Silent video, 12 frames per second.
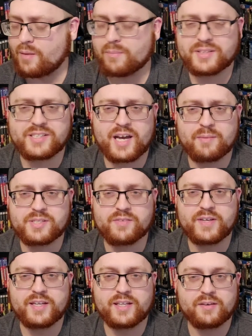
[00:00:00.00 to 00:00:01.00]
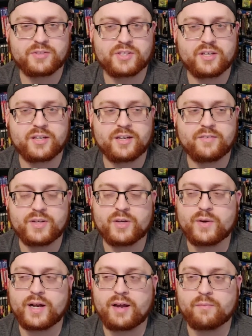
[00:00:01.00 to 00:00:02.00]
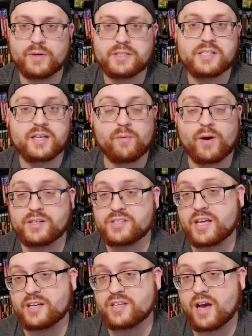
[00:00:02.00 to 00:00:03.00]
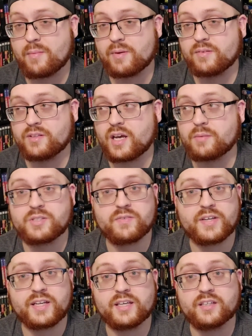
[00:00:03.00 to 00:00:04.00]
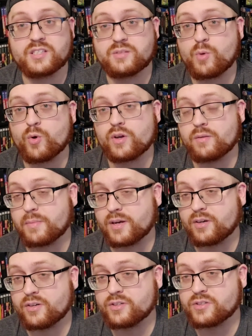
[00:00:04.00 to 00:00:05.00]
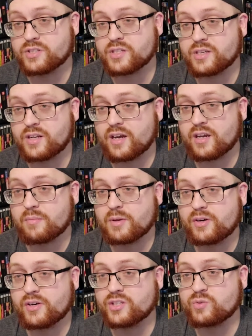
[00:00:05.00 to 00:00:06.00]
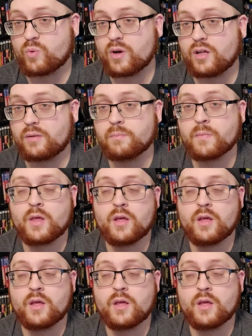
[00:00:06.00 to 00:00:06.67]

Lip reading: But Tom Savini, that was a good interview. And I recently watched that Tom Savini Smoke and Mirrors documentary as well,